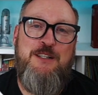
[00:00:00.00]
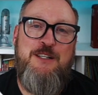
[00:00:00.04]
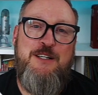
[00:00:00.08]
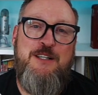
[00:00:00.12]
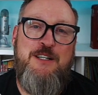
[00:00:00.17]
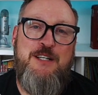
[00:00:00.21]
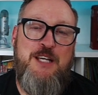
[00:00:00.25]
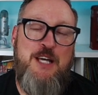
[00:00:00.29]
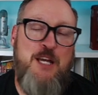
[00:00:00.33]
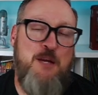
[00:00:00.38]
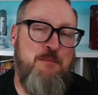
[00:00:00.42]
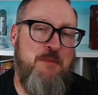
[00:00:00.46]

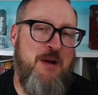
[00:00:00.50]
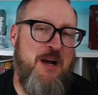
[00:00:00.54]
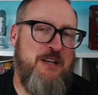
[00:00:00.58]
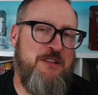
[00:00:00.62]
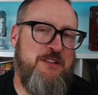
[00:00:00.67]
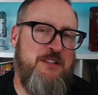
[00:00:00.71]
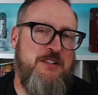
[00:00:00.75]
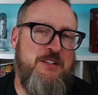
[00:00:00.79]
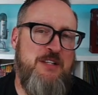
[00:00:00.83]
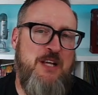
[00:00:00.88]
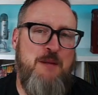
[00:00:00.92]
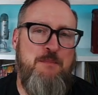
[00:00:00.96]

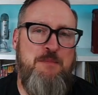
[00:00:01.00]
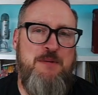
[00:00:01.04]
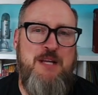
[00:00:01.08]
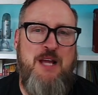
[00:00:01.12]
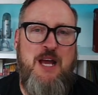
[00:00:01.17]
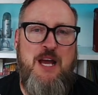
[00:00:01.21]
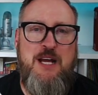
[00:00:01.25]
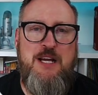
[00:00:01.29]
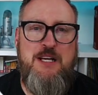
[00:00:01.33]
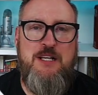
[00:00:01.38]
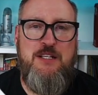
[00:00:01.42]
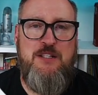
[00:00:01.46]
Kickbox's
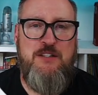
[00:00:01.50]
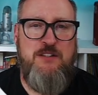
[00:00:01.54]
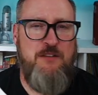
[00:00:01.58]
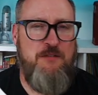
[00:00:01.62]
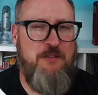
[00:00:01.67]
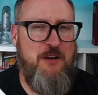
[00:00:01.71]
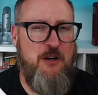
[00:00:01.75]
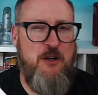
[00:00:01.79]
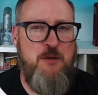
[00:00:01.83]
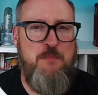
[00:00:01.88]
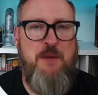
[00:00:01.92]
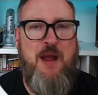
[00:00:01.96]
API is a
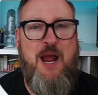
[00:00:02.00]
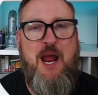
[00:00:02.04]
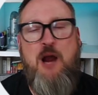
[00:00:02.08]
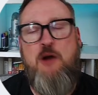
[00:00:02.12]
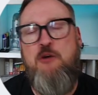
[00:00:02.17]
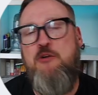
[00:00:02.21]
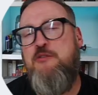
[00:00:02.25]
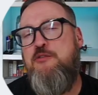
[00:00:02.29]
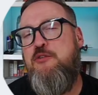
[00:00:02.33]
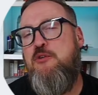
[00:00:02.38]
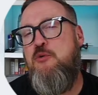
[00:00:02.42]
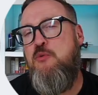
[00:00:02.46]
very
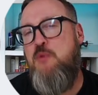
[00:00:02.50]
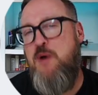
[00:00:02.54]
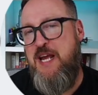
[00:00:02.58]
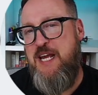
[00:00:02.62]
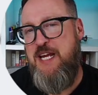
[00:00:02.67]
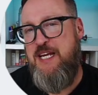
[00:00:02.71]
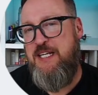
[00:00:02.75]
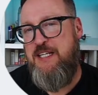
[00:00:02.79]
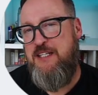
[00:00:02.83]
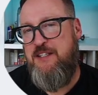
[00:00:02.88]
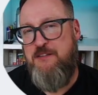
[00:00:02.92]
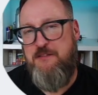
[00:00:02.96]
powerful
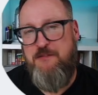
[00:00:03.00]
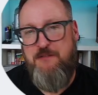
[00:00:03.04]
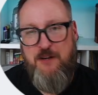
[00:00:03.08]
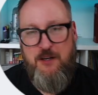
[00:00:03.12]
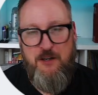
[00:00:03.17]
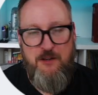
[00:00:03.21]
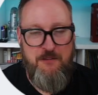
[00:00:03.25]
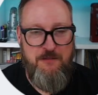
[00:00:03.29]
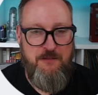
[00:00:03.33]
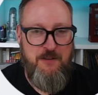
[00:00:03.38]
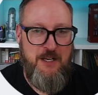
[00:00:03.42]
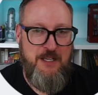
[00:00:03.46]
way to
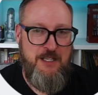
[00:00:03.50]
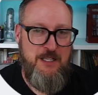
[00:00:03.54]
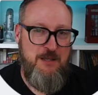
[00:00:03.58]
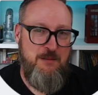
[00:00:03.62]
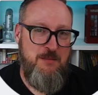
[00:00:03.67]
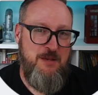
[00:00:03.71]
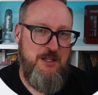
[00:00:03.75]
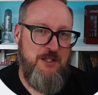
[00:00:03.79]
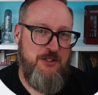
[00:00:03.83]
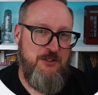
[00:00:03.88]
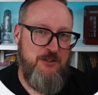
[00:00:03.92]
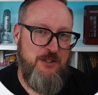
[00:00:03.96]
verify
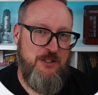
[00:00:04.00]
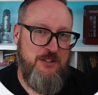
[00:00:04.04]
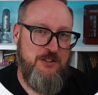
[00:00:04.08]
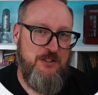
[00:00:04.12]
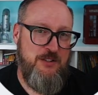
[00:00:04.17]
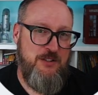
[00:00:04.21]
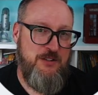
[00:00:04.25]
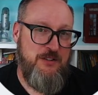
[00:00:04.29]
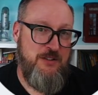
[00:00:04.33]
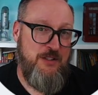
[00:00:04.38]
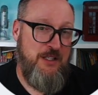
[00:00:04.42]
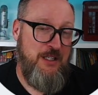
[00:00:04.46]
email
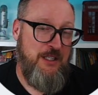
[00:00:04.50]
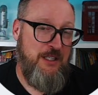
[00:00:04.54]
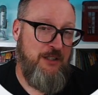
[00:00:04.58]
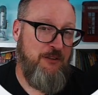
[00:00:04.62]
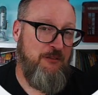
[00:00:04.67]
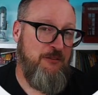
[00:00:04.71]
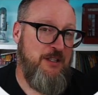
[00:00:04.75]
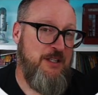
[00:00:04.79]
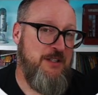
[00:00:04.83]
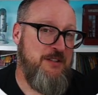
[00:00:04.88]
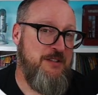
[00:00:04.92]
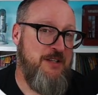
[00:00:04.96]
addresses
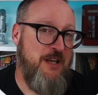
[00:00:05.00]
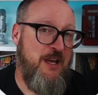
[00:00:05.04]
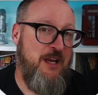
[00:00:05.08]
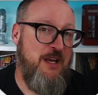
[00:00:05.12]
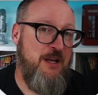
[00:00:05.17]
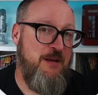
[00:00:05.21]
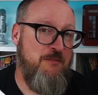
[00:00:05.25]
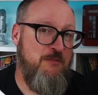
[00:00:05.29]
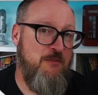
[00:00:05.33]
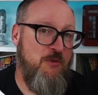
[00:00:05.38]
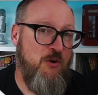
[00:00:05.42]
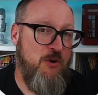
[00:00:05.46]
in real
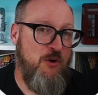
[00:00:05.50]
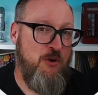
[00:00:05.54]
time or